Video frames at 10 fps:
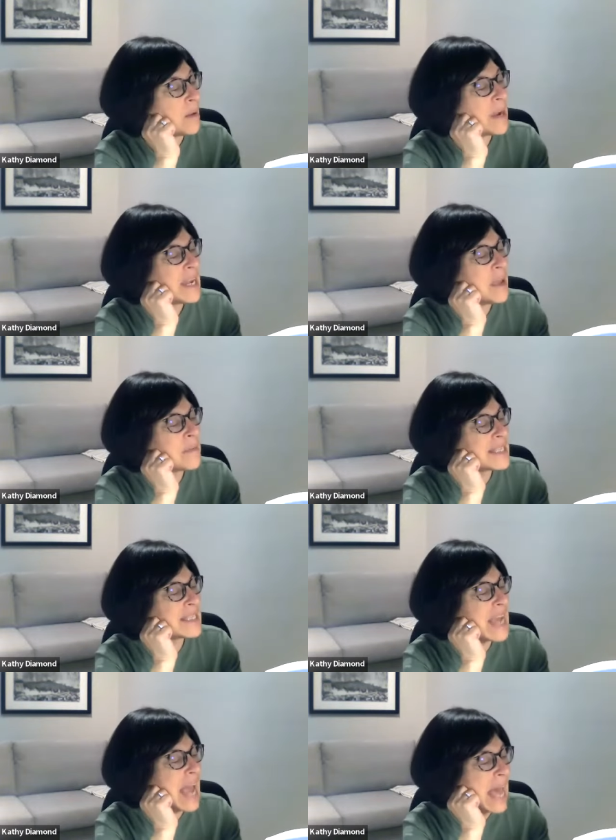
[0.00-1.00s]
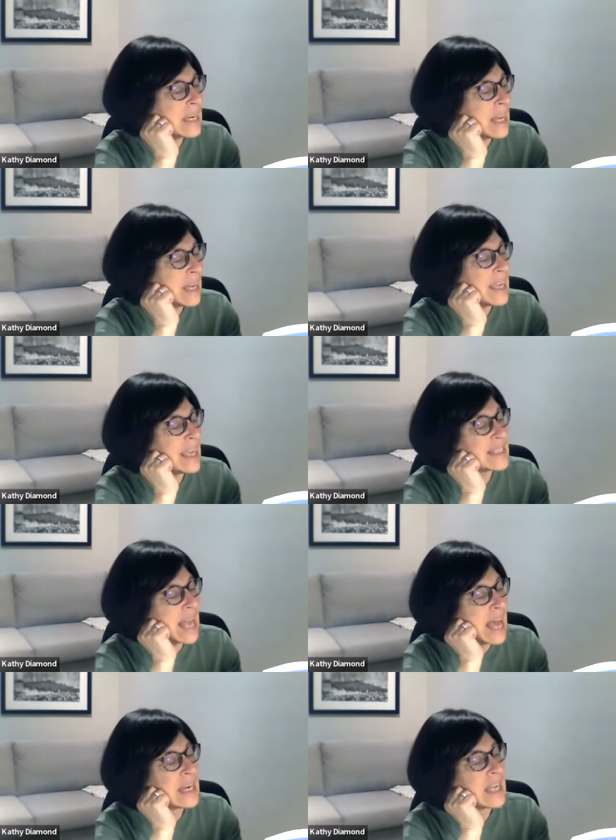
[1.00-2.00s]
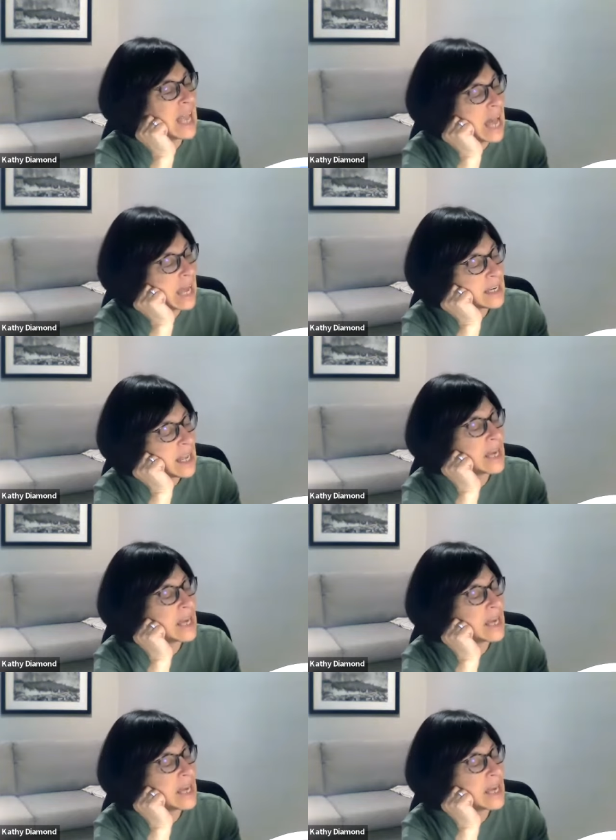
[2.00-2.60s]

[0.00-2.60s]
My name isn't Ana, it's Hana Khan,